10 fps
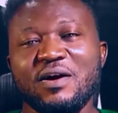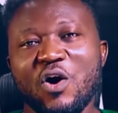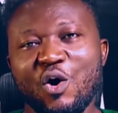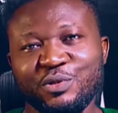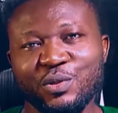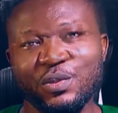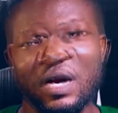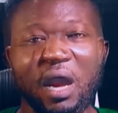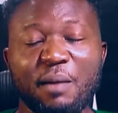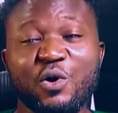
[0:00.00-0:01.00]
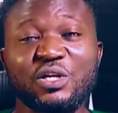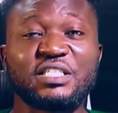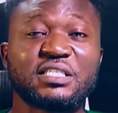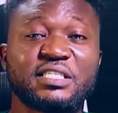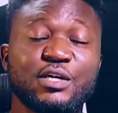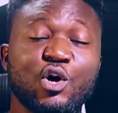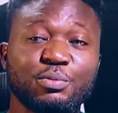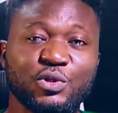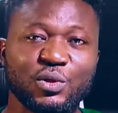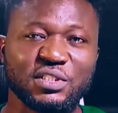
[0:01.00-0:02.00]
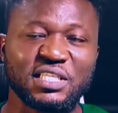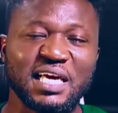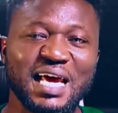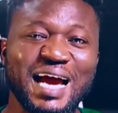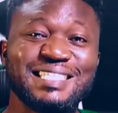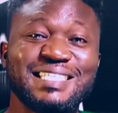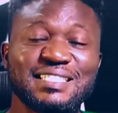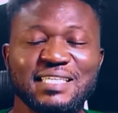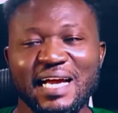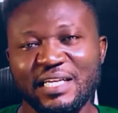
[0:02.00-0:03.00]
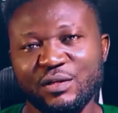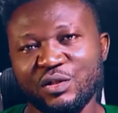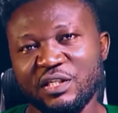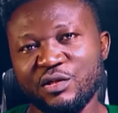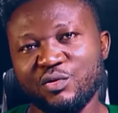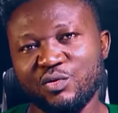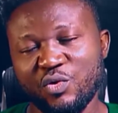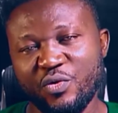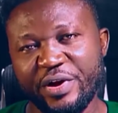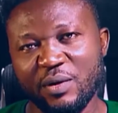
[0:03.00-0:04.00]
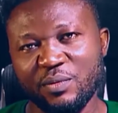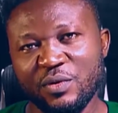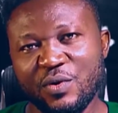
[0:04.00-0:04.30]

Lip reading: option among the 3 options that I designed on this tutorial.